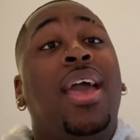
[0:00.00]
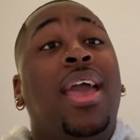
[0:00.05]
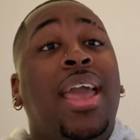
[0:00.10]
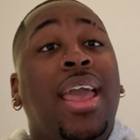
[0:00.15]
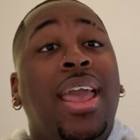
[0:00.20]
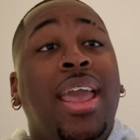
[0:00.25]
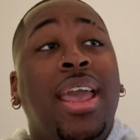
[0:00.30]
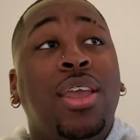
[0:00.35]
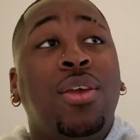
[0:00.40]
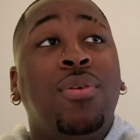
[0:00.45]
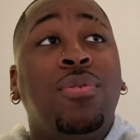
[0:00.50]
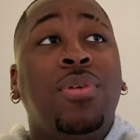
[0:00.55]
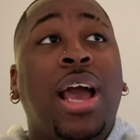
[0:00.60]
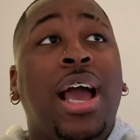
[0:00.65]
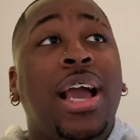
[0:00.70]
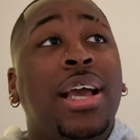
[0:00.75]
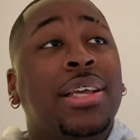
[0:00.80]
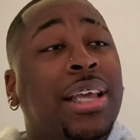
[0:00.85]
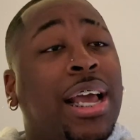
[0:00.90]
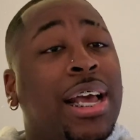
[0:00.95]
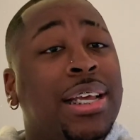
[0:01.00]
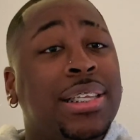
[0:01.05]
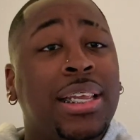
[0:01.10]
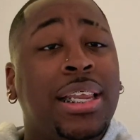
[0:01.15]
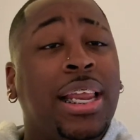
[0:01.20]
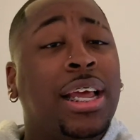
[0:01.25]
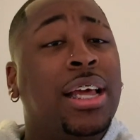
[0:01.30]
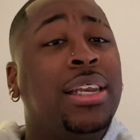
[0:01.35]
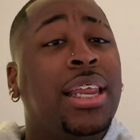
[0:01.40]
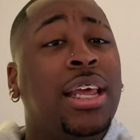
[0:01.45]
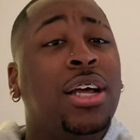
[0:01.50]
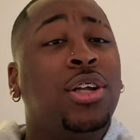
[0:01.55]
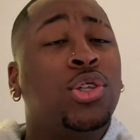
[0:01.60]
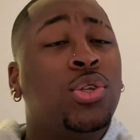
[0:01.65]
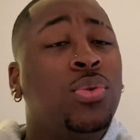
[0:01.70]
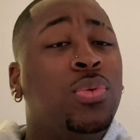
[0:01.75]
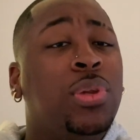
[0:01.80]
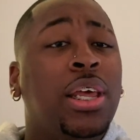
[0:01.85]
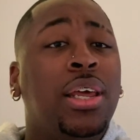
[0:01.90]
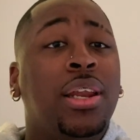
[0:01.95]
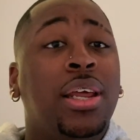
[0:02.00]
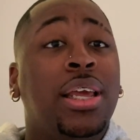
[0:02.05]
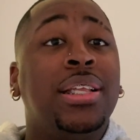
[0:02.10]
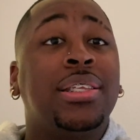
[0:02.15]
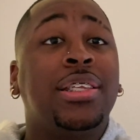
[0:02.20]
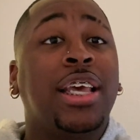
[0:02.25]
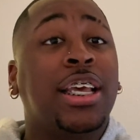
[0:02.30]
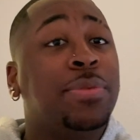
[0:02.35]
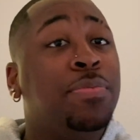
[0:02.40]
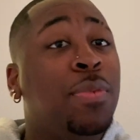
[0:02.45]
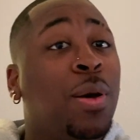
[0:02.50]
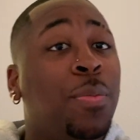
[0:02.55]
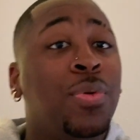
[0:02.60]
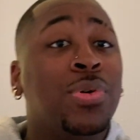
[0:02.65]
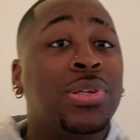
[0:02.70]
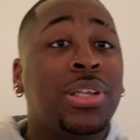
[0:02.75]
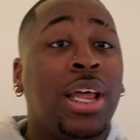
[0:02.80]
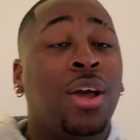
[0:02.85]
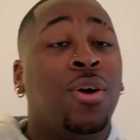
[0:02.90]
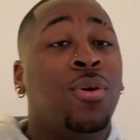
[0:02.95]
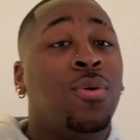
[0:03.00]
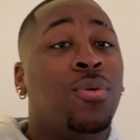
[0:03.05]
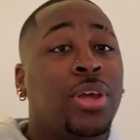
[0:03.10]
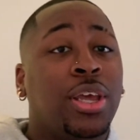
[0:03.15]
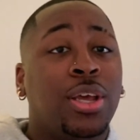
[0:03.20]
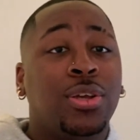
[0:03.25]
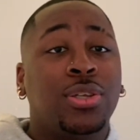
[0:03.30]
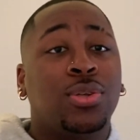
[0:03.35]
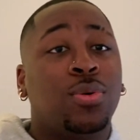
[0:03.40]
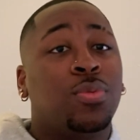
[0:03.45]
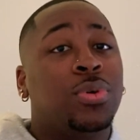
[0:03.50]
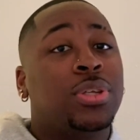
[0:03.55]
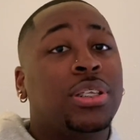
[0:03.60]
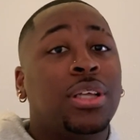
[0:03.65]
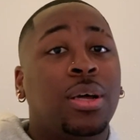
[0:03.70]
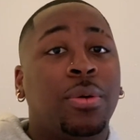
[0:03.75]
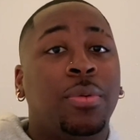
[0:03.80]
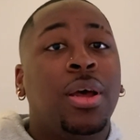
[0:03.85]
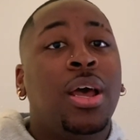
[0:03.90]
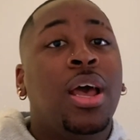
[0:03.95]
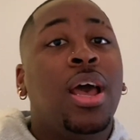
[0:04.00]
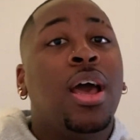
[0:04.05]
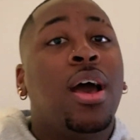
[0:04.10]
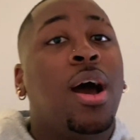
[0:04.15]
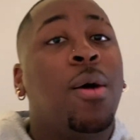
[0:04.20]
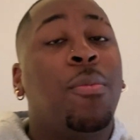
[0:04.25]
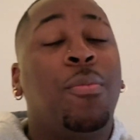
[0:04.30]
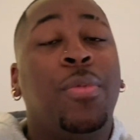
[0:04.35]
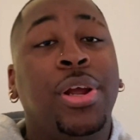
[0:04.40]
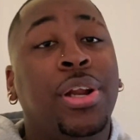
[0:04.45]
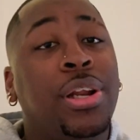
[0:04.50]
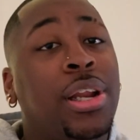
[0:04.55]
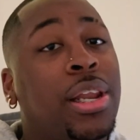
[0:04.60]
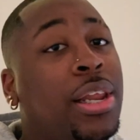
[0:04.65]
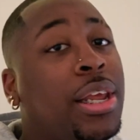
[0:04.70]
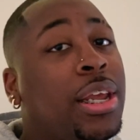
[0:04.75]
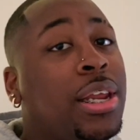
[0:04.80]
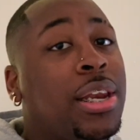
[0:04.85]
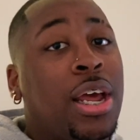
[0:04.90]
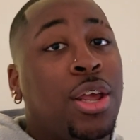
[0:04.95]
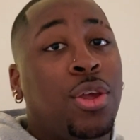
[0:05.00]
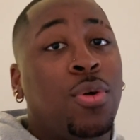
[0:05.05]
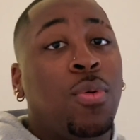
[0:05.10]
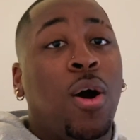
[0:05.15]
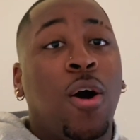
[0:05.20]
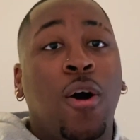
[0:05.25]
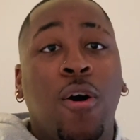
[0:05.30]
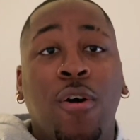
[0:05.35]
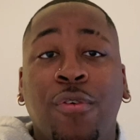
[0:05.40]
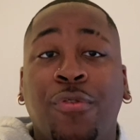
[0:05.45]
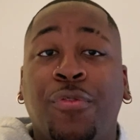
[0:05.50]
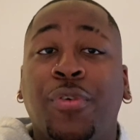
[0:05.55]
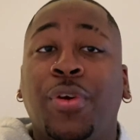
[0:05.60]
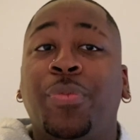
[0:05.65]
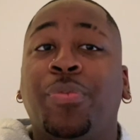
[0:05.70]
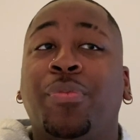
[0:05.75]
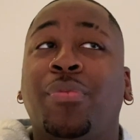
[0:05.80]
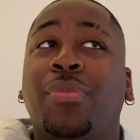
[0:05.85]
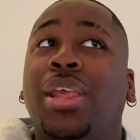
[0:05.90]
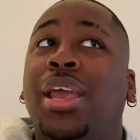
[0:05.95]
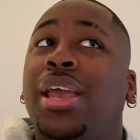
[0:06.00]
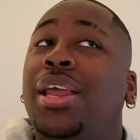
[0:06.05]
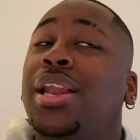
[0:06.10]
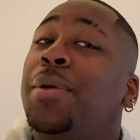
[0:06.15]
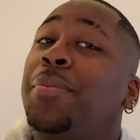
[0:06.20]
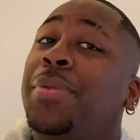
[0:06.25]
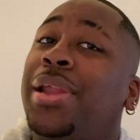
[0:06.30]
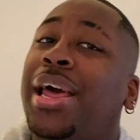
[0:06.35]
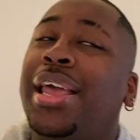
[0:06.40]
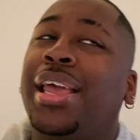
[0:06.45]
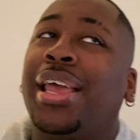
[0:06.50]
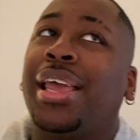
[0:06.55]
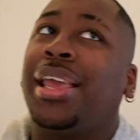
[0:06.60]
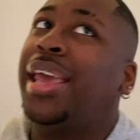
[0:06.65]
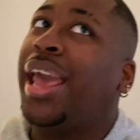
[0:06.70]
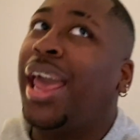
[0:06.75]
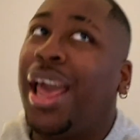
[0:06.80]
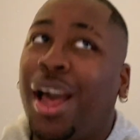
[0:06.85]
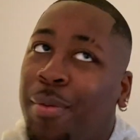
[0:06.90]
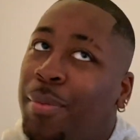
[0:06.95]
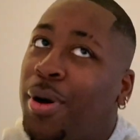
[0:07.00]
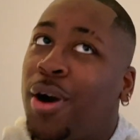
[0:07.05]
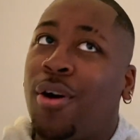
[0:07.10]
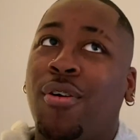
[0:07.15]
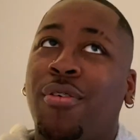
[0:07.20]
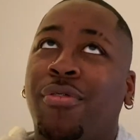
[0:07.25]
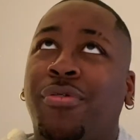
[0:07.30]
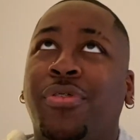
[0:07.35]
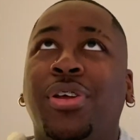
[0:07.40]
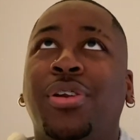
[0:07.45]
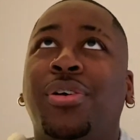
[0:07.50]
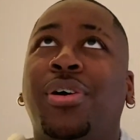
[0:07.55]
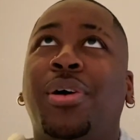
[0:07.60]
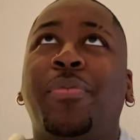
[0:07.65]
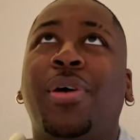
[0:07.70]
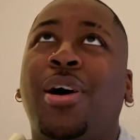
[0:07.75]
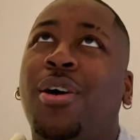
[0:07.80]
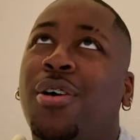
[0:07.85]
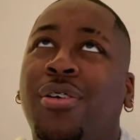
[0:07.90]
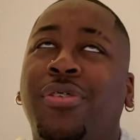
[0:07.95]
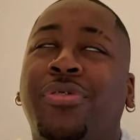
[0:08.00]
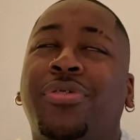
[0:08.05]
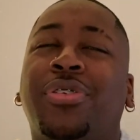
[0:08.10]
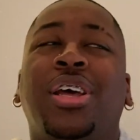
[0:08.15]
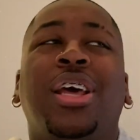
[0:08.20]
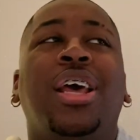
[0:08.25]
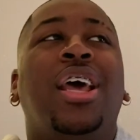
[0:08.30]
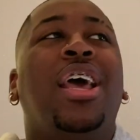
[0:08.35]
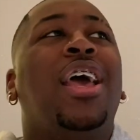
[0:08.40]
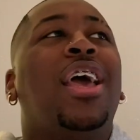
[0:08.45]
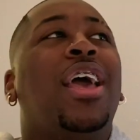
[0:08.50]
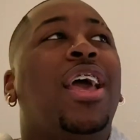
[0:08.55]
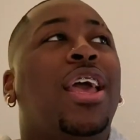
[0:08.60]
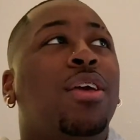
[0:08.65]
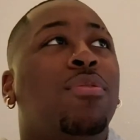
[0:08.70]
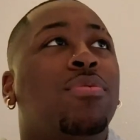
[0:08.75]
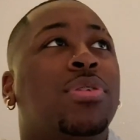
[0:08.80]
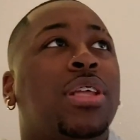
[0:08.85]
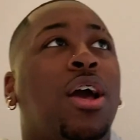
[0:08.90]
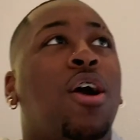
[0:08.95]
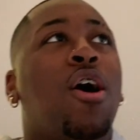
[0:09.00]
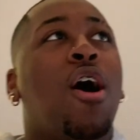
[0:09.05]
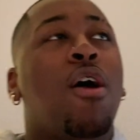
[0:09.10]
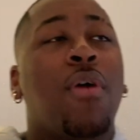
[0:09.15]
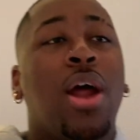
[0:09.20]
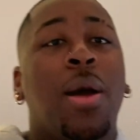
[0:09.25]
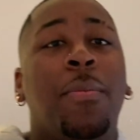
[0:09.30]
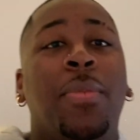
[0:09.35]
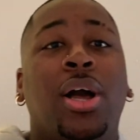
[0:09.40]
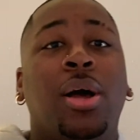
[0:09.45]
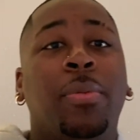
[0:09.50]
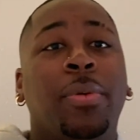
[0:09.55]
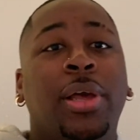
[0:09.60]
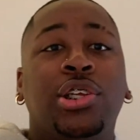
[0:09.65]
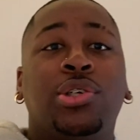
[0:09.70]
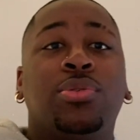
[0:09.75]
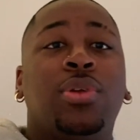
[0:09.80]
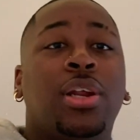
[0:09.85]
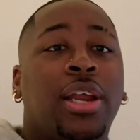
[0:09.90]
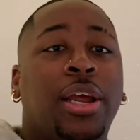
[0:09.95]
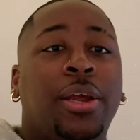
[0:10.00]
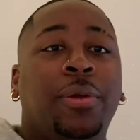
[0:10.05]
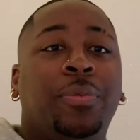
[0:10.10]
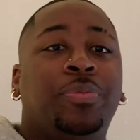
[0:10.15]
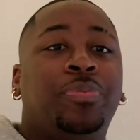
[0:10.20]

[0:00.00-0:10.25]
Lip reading: And you guys, like I said, like a day or two later, he texted me up. He was like, okay, so what's up? I'm ready to link now. You off? And I'm like, yeah, I'm off. You know, I'm off. And he was like, all right, I'm going to come get you tonight.